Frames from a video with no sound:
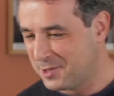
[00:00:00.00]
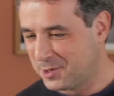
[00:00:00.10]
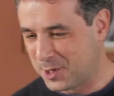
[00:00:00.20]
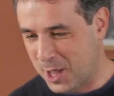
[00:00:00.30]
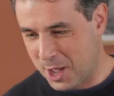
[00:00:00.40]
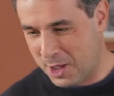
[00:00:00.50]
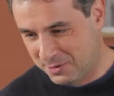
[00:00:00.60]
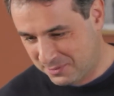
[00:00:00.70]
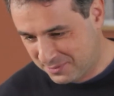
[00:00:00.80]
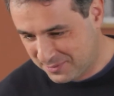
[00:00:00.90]
So
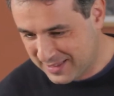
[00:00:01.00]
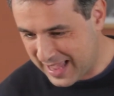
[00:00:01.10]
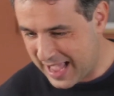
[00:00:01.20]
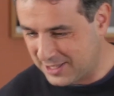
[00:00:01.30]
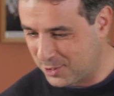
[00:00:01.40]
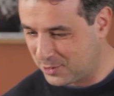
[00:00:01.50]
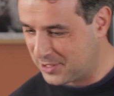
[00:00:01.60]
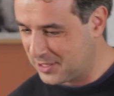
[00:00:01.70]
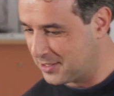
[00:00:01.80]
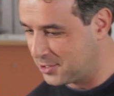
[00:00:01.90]
I thought
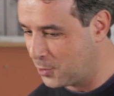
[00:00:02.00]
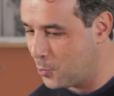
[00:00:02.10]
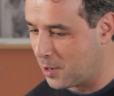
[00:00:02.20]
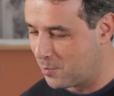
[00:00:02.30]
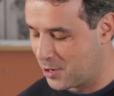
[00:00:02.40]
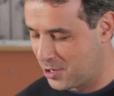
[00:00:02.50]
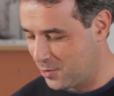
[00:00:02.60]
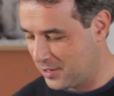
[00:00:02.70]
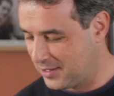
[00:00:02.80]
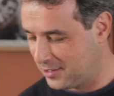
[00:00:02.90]
this is a good
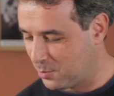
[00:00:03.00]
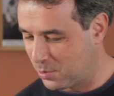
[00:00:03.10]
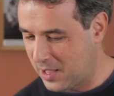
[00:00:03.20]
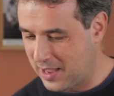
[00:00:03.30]
opportunity to play